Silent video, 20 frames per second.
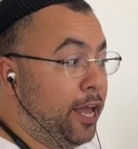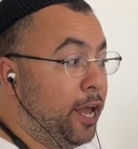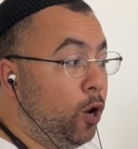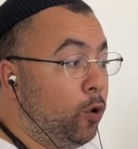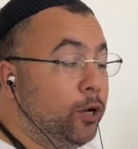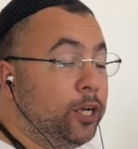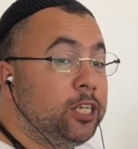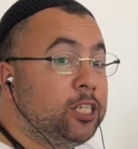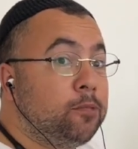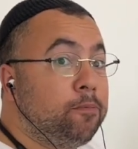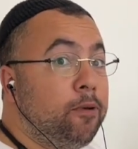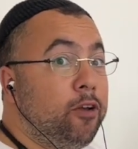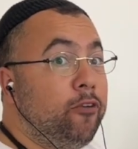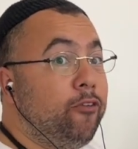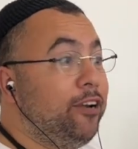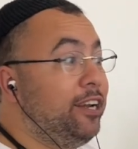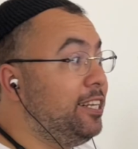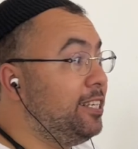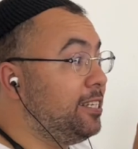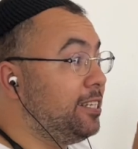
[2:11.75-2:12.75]
own
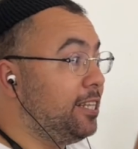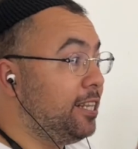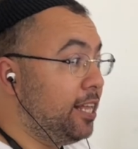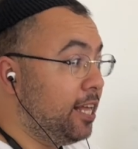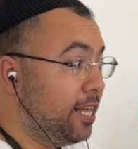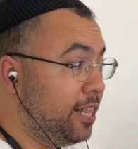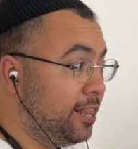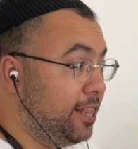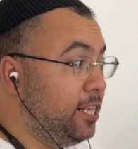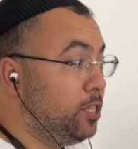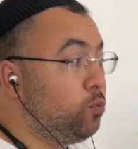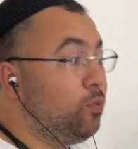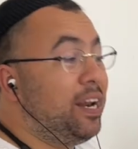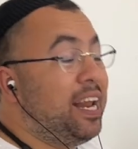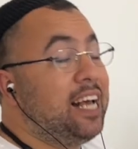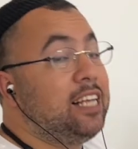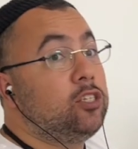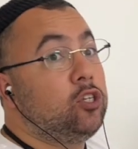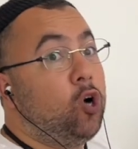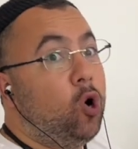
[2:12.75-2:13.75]
experience, this one
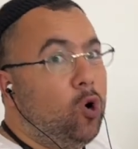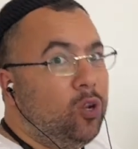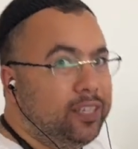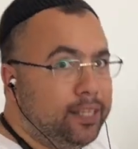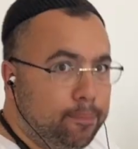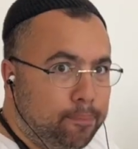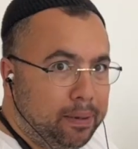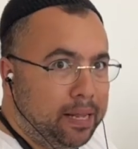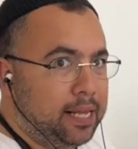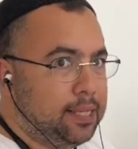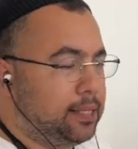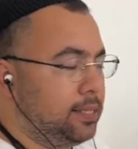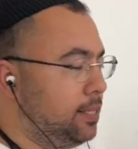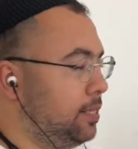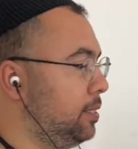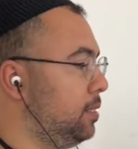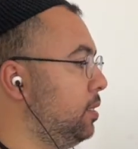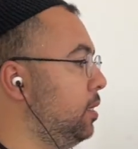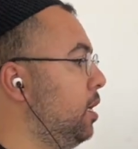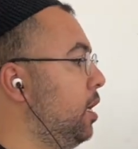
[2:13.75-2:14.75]
has all the
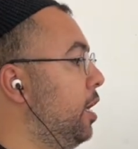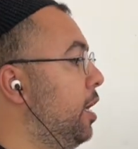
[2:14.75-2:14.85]
pluses.